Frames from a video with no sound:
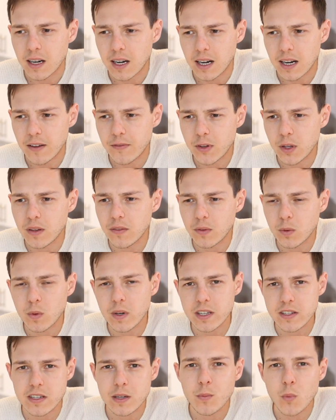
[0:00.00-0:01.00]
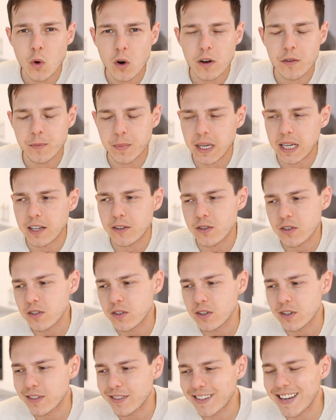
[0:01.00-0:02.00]
if you want to see more of me,
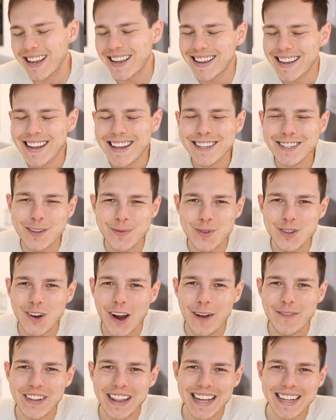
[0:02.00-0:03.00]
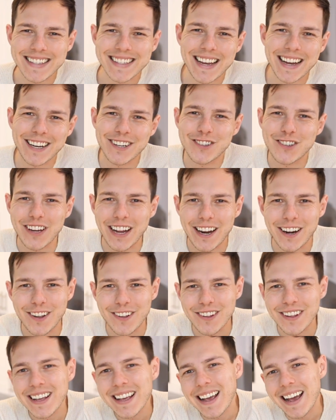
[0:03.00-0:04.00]
just subscribe to that second
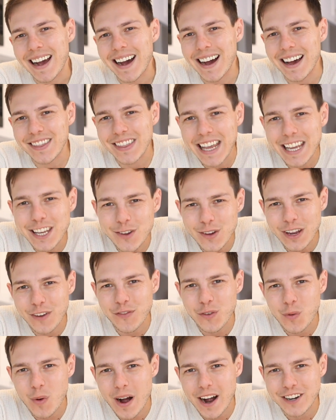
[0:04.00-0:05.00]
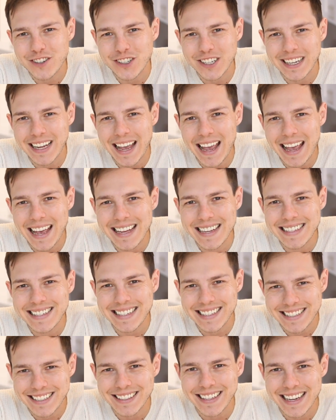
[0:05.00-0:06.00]
channel. Thank you again for watching, and
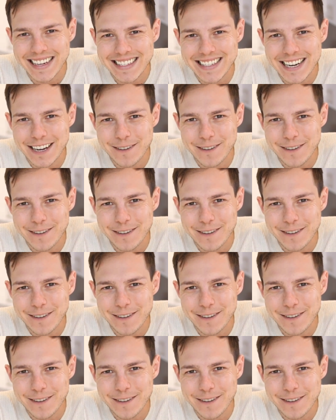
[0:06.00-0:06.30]
until next